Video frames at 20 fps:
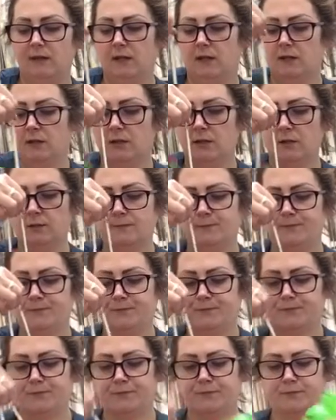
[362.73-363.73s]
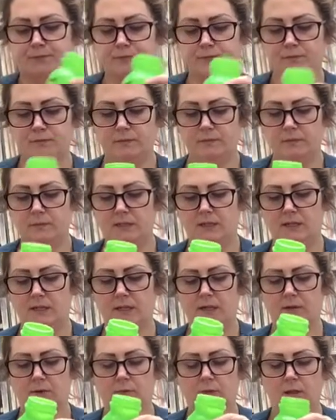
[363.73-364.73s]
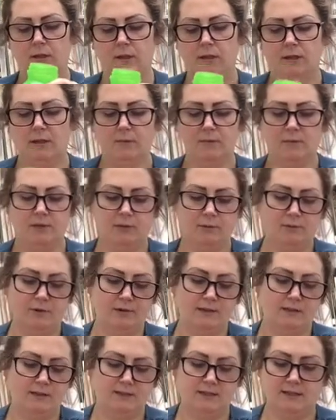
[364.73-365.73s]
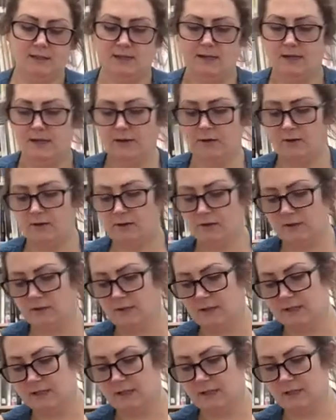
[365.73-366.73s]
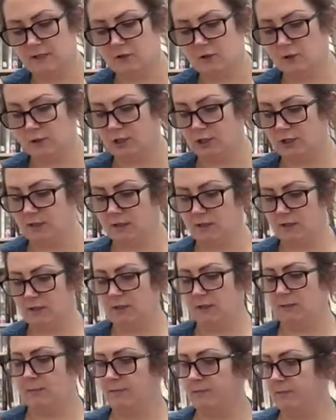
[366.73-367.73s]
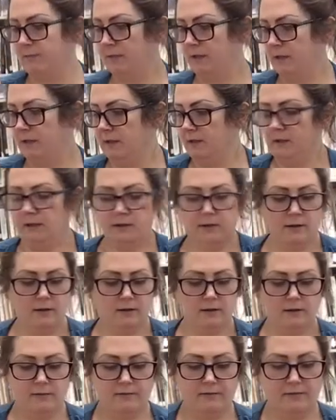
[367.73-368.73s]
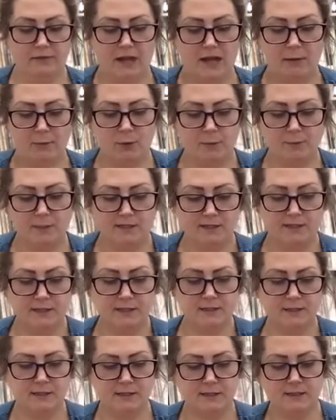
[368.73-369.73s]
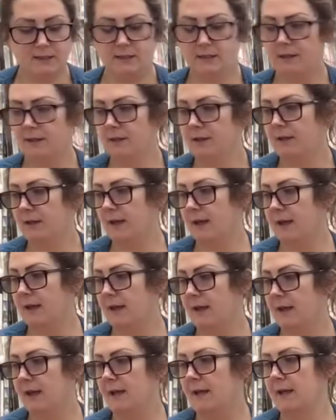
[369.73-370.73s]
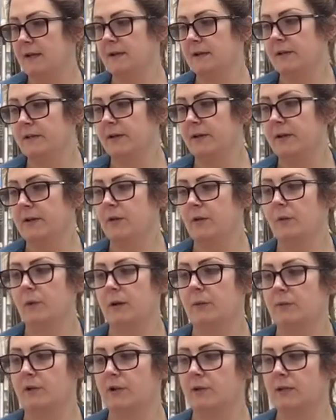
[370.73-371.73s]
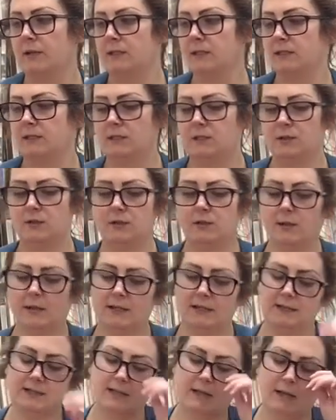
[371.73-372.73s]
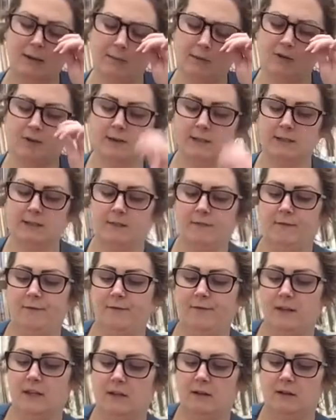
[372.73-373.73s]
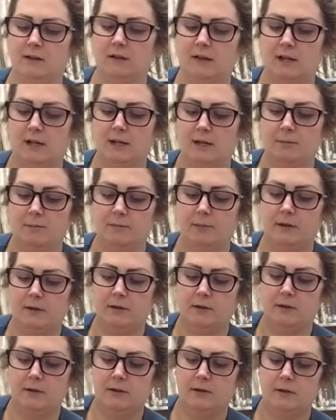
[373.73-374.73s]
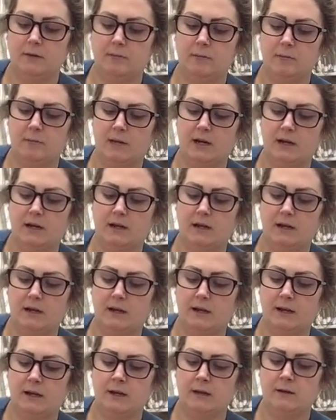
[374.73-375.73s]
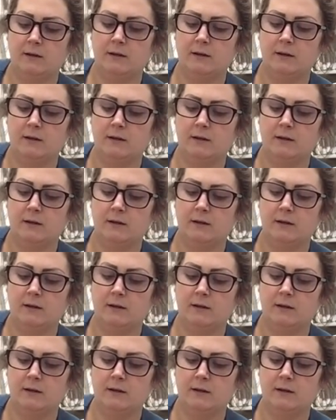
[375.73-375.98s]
feeder. Now, I'm going to put this down so that it's not squishing the flower buds. And what I'm going to do is I'm going to fill up my